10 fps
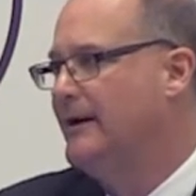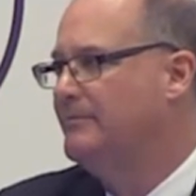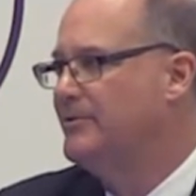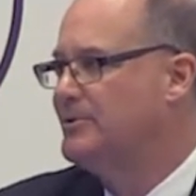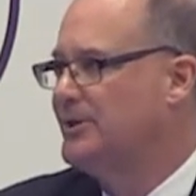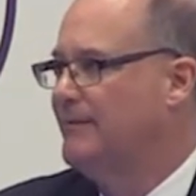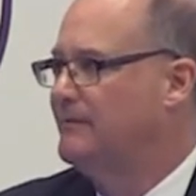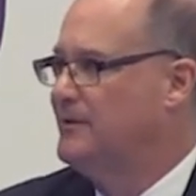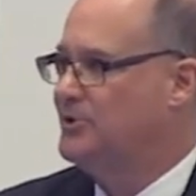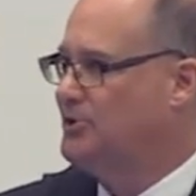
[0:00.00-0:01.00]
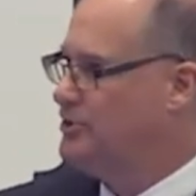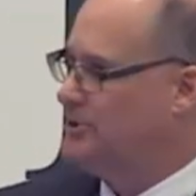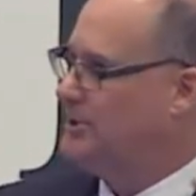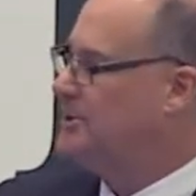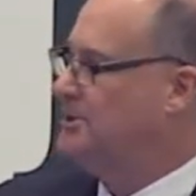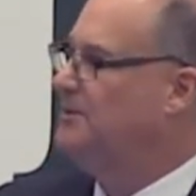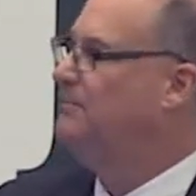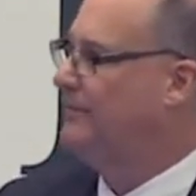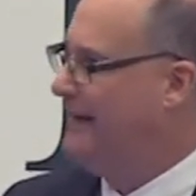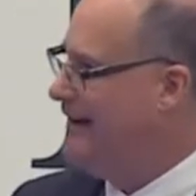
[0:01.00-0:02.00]
nine percent. This is just a
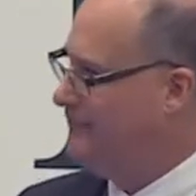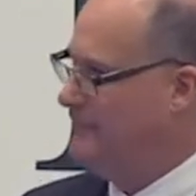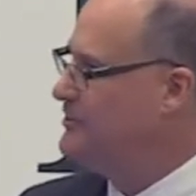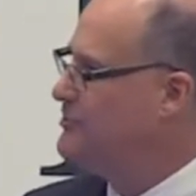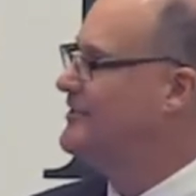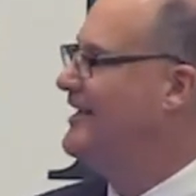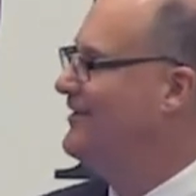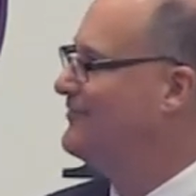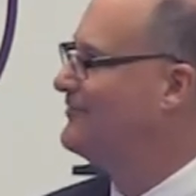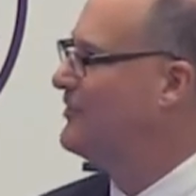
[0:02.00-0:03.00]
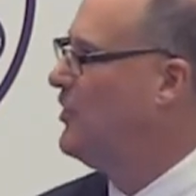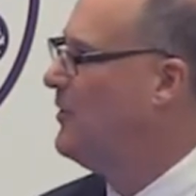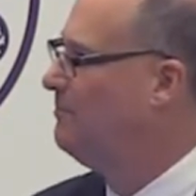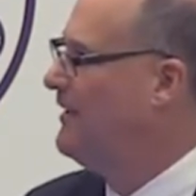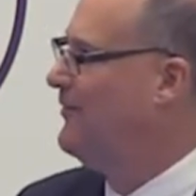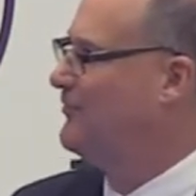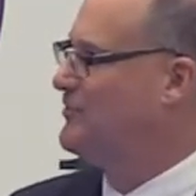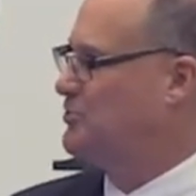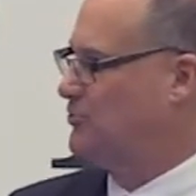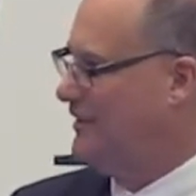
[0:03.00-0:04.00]
simple average. You can't compound
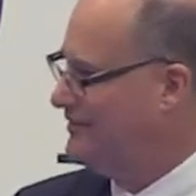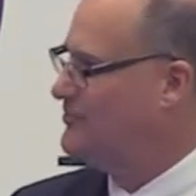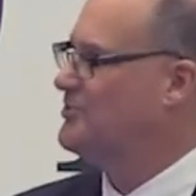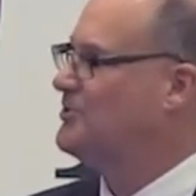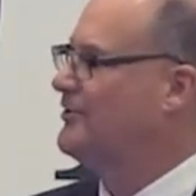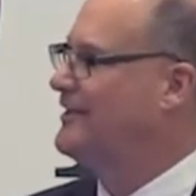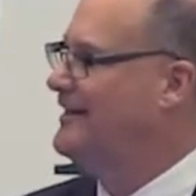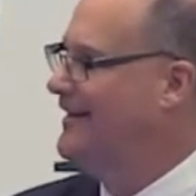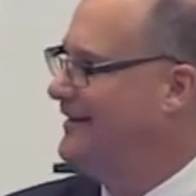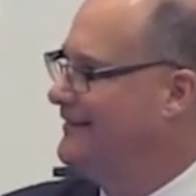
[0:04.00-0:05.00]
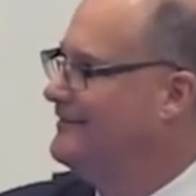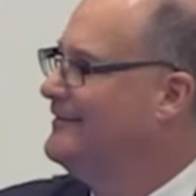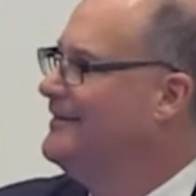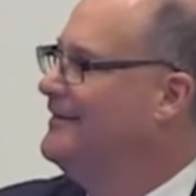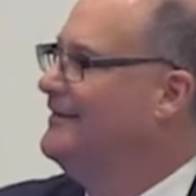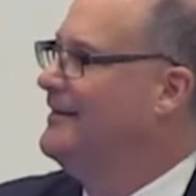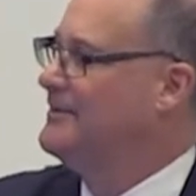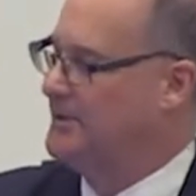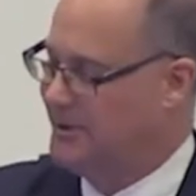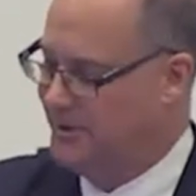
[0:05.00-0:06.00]
the string, just looking at it
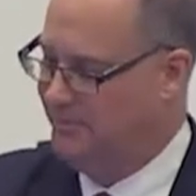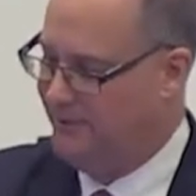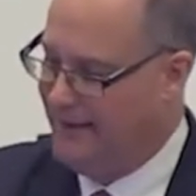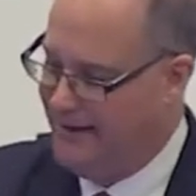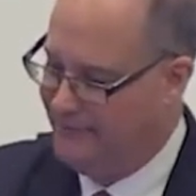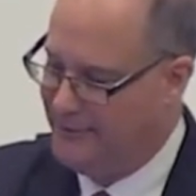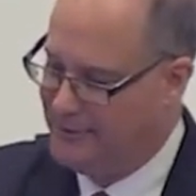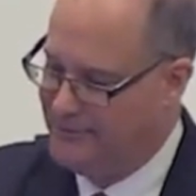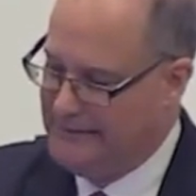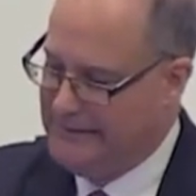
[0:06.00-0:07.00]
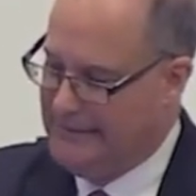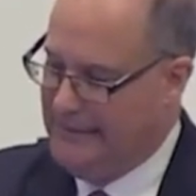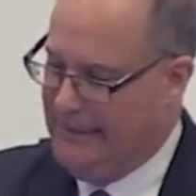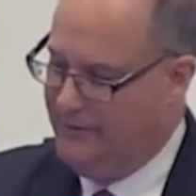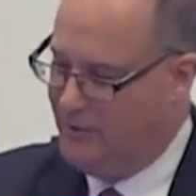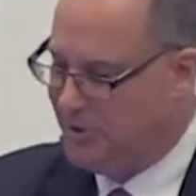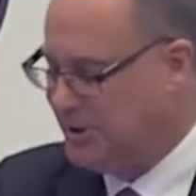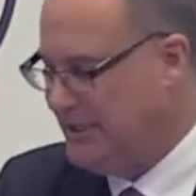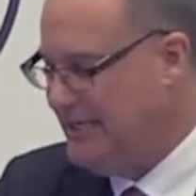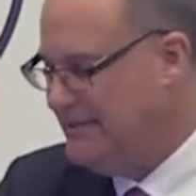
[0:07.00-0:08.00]
as a simple average. In those
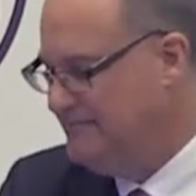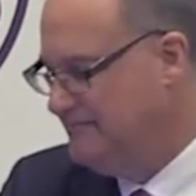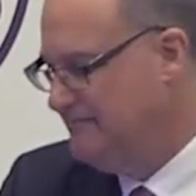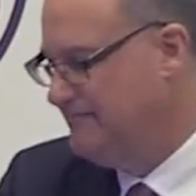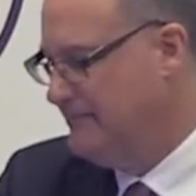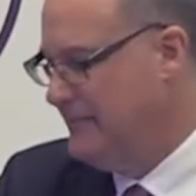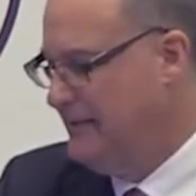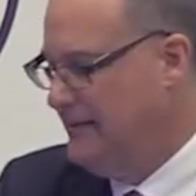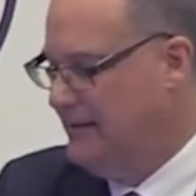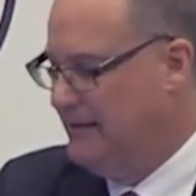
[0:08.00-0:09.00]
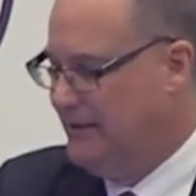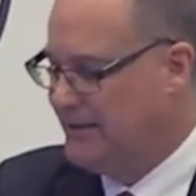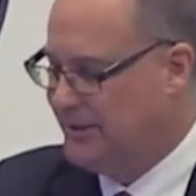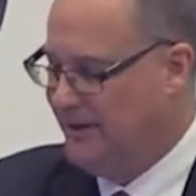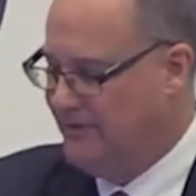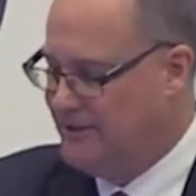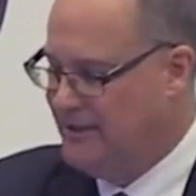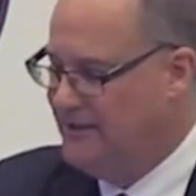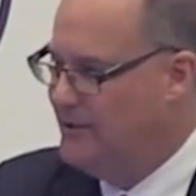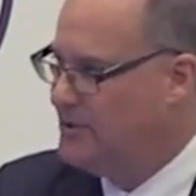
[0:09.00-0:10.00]
same uh,
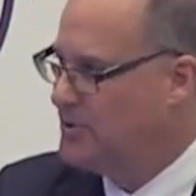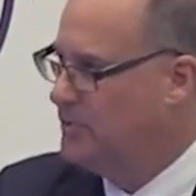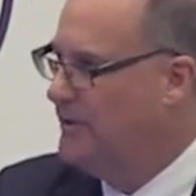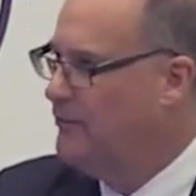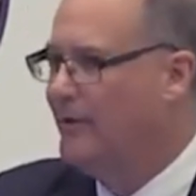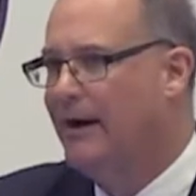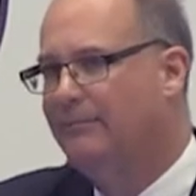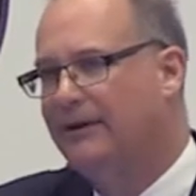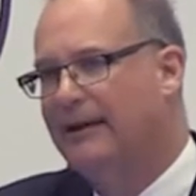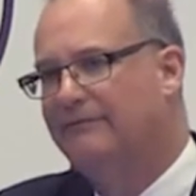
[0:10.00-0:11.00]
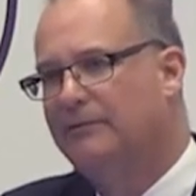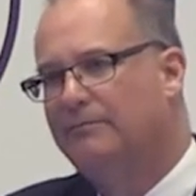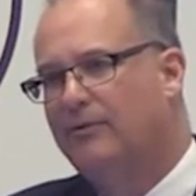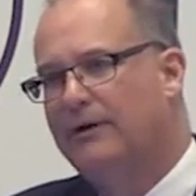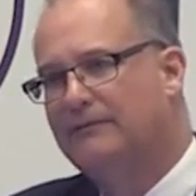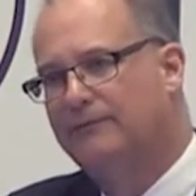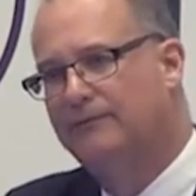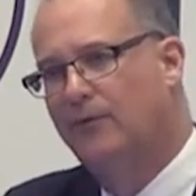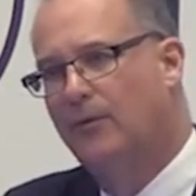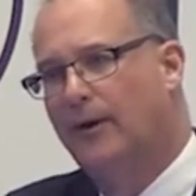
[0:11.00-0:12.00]
seventeen years, we were up eleven point
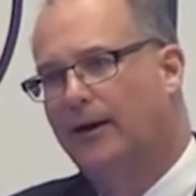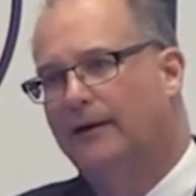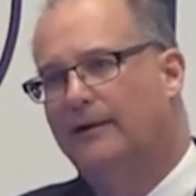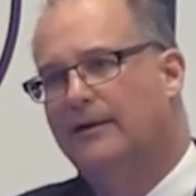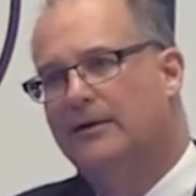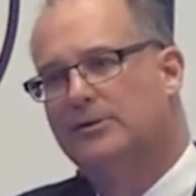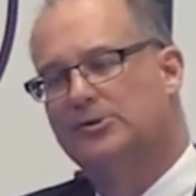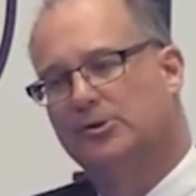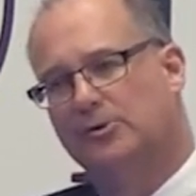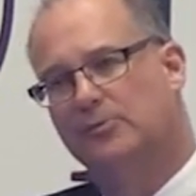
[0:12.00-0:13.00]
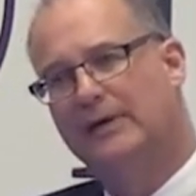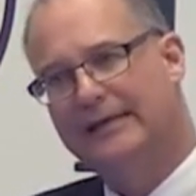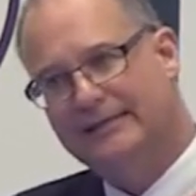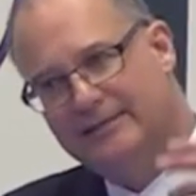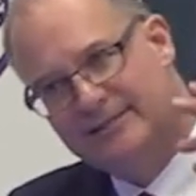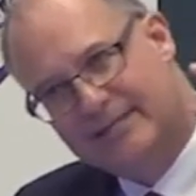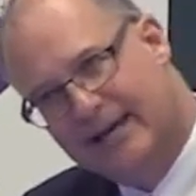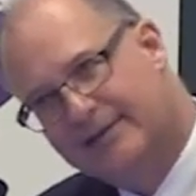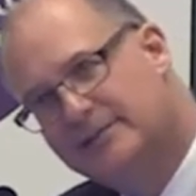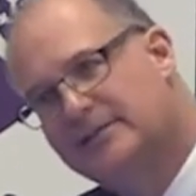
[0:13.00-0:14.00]
four percent. So we
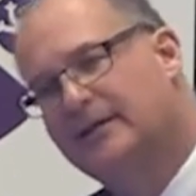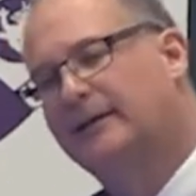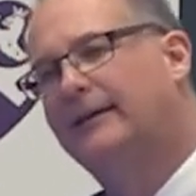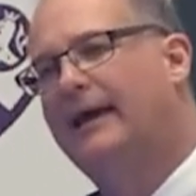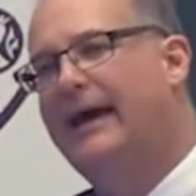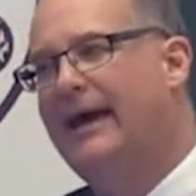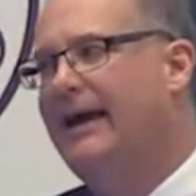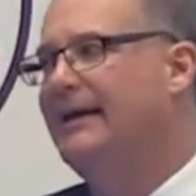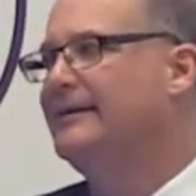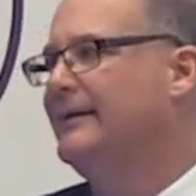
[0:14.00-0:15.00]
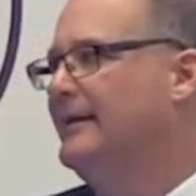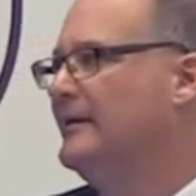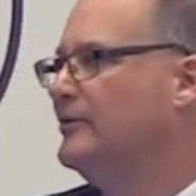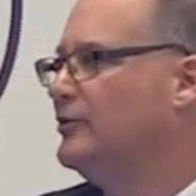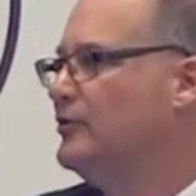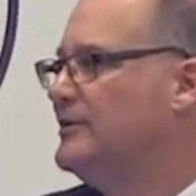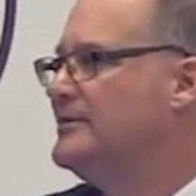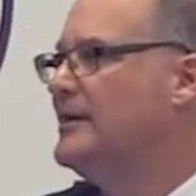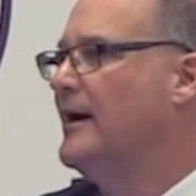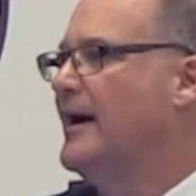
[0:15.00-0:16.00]
tend to lag in
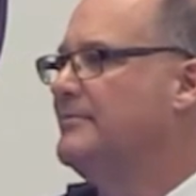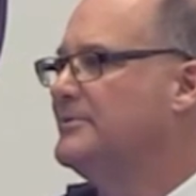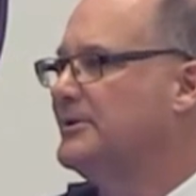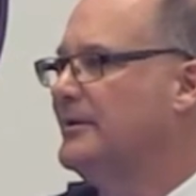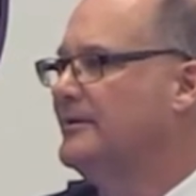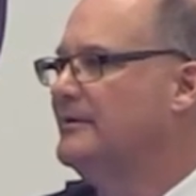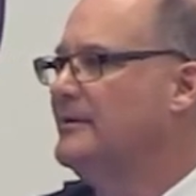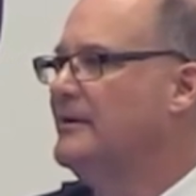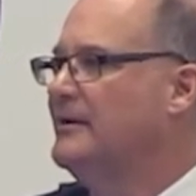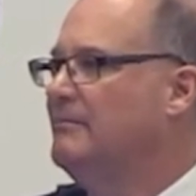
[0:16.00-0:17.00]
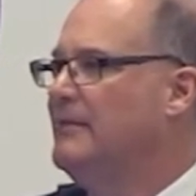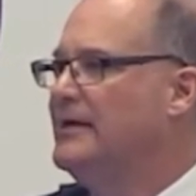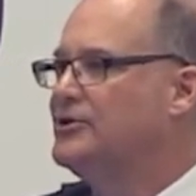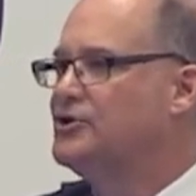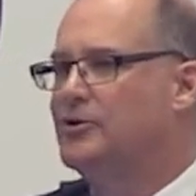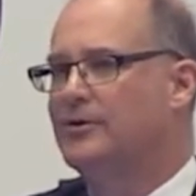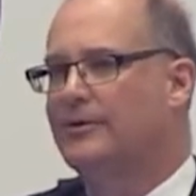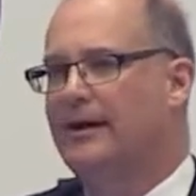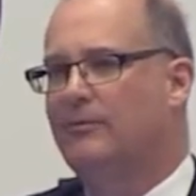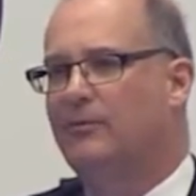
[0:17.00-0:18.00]
good times and make sure
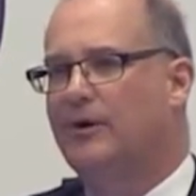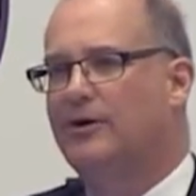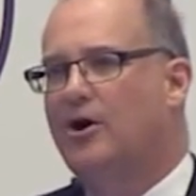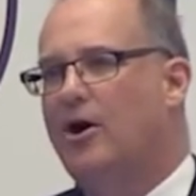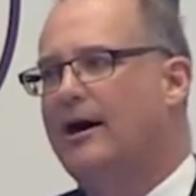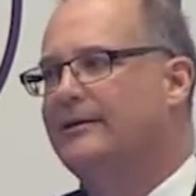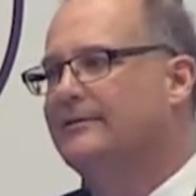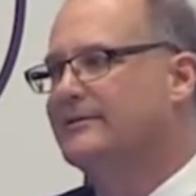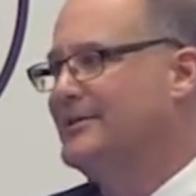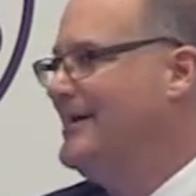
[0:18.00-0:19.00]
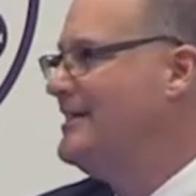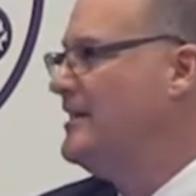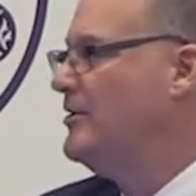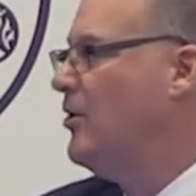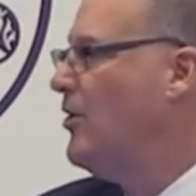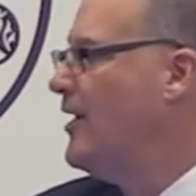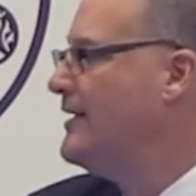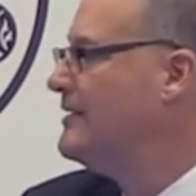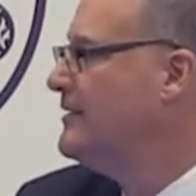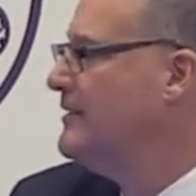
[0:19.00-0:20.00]
that we're not taking
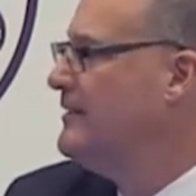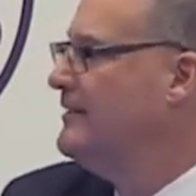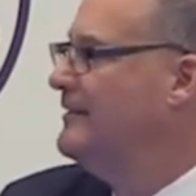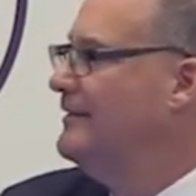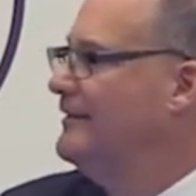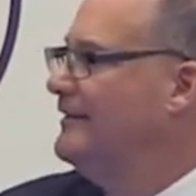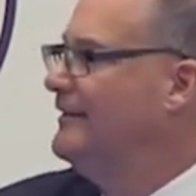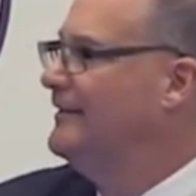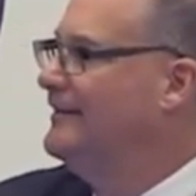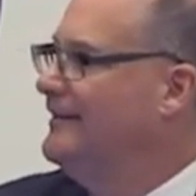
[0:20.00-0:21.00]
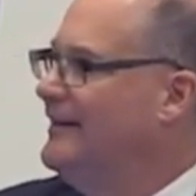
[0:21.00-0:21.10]
on uh,